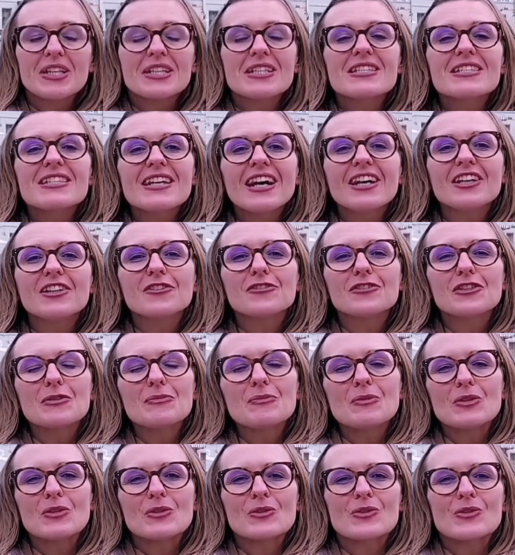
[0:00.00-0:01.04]
Inside of the
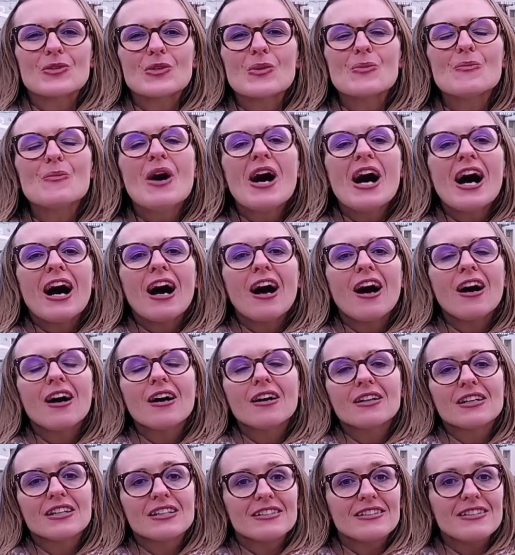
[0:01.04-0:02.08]
museum
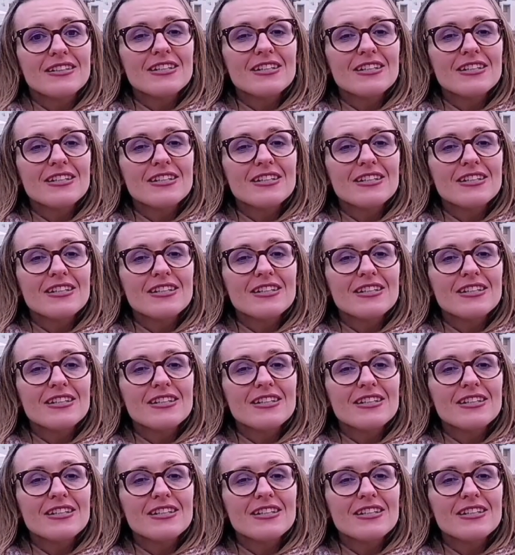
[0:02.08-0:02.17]
are